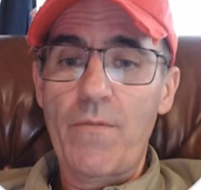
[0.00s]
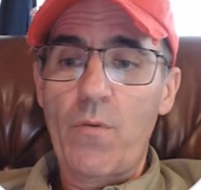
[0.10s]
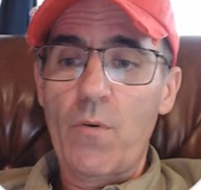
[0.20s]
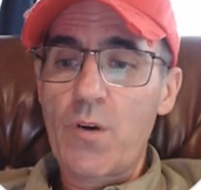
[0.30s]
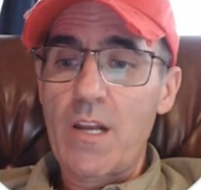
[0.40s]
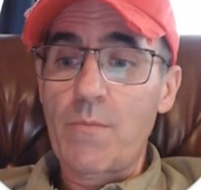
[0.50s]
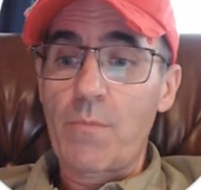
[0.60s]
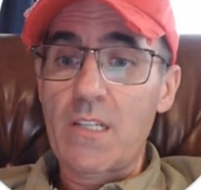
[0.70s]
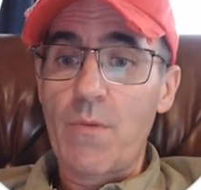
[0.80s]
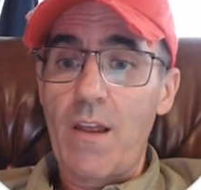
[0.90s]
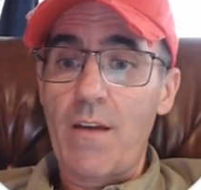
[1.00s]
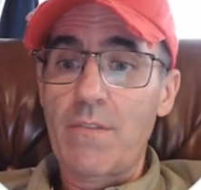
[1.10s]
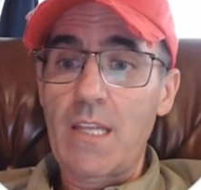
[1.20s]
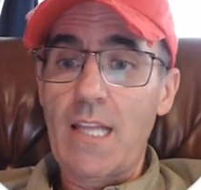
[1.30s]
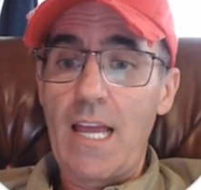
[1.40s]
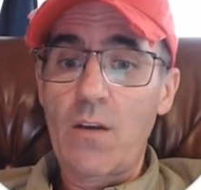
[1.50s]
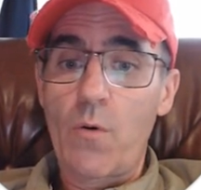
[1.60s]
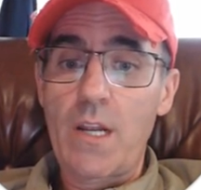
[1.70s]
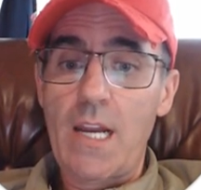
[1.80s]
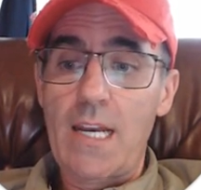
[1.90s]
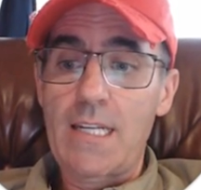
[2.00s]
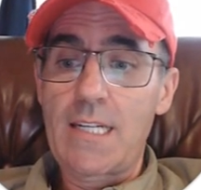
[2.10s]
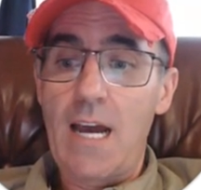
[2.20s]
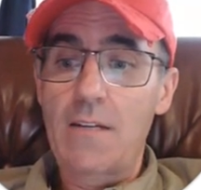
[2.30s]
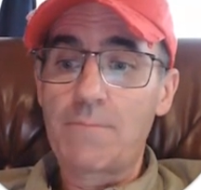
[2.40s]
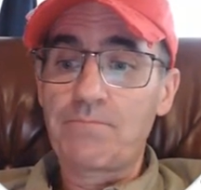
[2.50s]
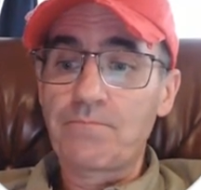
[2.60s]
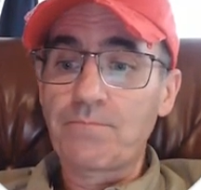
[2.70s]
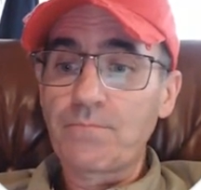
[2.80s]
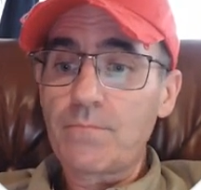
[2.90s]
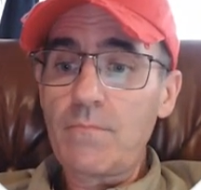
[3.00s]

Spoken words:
So we have four trades in place. We have the Litecoin, DOT,